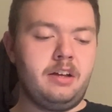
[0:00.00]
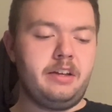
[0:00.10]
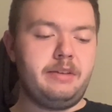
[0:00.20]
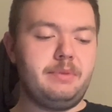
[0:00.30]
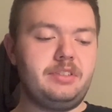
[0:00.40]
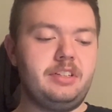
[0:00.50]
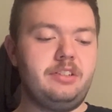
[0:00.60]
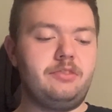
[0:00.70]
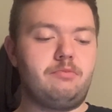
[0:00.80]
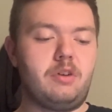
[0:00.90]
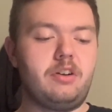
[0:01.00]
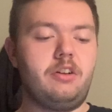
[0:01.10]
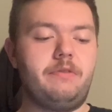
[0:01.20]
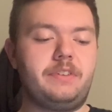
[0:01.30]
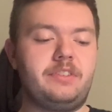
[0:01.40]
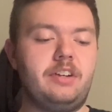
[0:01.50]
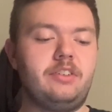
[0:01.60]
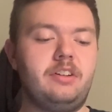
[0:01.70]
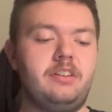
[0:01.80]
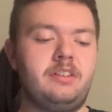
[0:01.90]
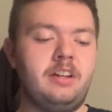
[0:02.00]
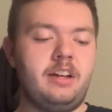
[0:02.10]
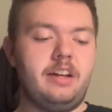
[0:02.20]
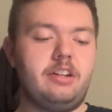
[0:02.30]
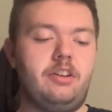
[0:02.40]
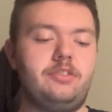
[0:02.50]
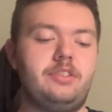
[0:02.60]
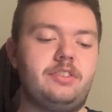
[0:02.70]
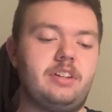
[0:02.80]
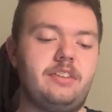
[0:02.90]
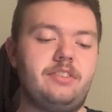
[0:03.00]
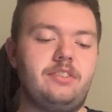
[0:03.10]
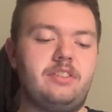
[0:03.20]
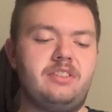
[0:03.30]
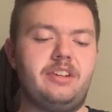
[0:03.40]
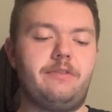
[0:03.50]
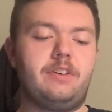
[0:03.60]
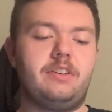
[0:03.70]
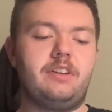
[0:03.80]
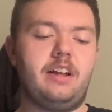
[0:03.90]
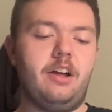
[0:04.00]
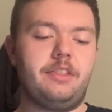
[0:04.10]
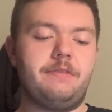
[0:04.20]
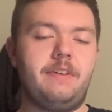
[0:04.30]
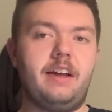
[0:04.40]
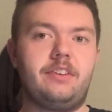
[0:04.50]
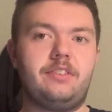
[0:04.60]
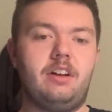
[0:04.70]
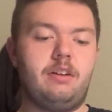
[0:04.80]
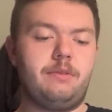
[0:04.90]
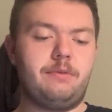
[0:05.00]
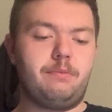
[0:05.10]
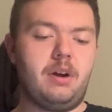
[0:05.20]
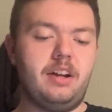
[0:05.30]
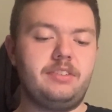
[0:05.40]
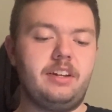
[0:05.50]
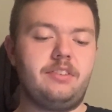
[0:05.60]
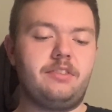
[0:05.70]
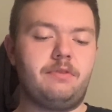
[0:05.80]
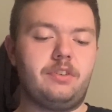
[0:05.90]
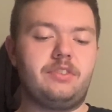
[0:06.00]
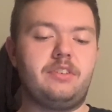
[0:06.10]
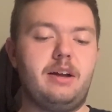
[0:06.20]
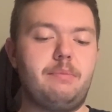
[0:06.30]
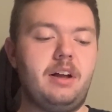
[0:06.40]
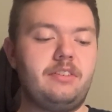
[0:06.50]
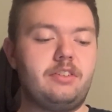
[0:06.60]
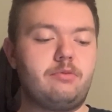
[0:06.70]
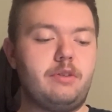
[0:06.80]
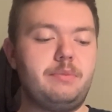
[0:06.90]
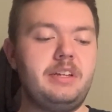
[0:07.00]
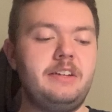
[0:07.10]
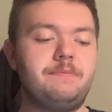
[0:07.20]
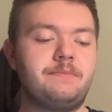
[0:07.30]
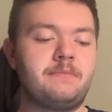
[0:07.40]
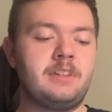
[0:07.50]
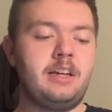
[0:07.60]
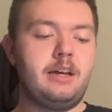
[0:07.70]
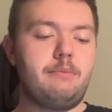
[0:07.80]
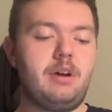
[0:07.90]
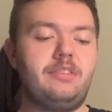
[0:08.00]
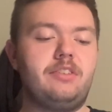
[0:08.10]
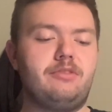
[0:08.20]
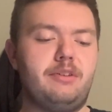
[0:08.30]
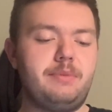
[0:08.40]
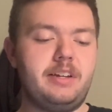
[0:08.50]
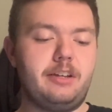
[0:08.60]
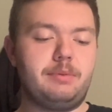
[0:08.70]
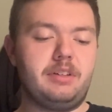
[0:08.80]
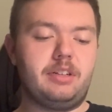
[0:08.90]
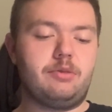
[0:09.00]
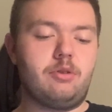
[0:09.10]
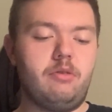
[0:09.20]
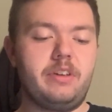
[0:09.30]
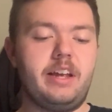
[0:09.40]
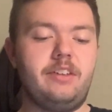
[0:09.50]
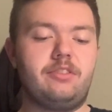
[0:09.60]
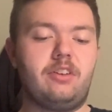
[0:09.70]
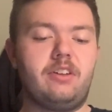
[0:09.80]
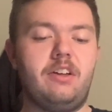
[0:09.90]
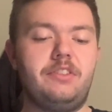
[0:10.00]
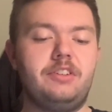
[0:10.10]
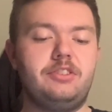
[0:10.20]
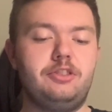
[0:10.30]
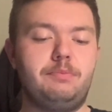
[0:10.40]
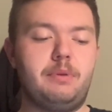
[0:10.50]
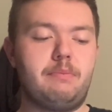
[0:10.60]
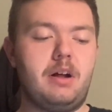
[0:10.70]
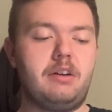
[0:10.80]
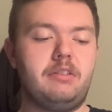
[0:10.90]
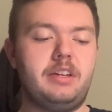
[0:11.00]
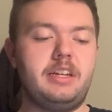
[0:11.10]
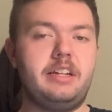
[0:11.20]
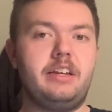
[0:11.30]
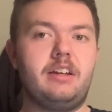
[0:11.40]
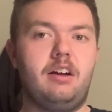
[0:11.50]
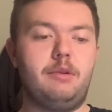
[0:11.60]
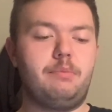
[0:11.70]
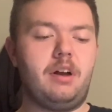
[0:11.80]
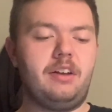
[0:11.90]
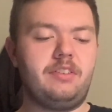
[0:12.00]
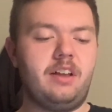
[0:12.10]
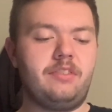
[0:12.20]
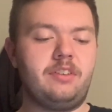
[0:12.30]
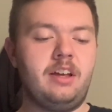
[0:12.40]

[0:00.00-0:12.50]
emissions, runoff, etc. It also discusses the different health effects of processed versus non-processed red meat. Processed red meat has been linked to colon cancer and other health issues, but moderately eating unprocessed